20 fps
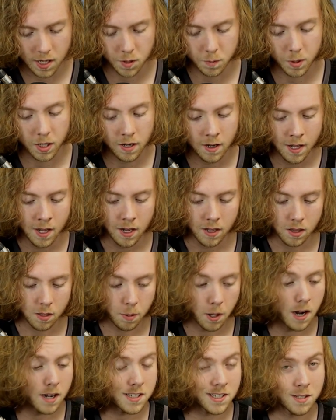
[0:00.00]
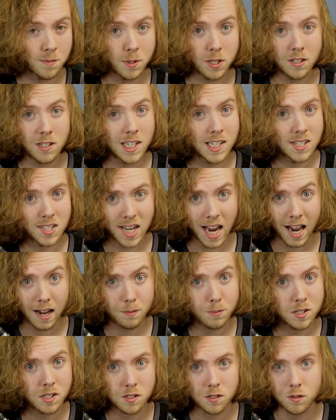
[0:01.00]
but the possibility is
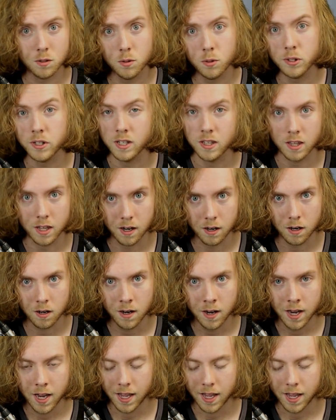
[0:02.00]
absolutely there,